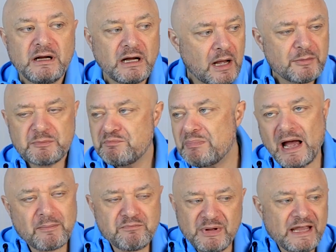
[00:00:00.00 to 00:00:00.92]

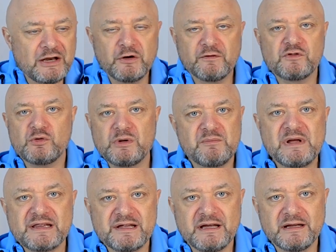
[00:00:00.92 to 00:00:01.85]
I'm big enough to
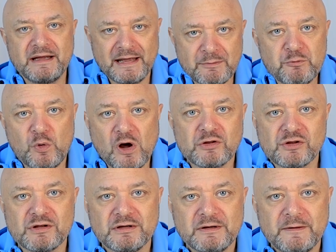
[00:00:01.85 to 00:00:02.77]
admit it. It was.